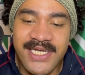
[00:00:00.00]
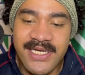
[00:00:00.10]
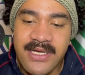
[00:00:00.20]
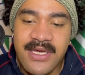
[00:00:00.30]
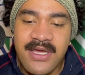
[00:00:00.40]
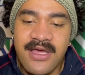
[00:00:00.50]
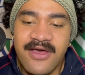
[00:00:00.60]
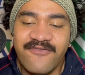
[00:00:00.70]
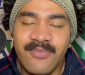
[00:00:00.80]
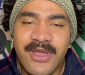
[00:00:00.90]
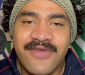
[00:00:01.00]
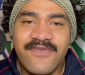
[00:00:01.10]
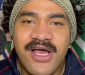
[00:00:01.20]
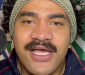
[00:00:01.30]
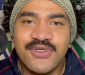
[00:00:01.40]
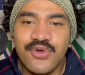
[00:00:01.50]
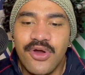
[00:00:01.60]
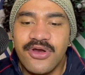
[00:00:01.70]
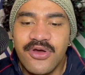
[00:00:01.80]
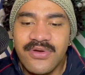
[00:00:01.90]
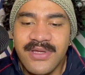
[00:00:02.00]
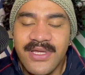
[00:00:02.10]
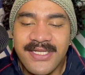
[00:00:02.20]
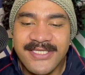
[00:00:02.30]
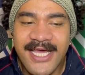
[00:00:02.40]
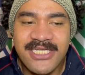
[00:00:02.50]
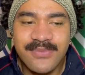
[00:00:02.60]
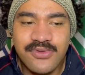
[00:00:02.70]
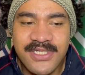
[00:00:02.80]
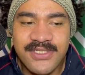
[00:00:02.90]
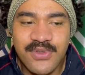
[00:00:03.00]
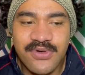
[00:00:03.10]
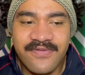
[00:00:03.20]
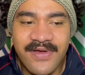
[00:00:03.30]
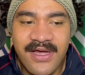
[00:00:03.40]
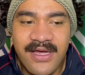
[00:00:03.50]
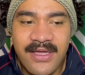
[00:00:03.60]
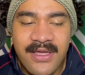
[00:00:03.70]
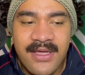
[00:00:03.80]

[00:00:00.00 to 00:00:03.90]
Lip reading: And for many of you guys who don't know, intangibles are sort of,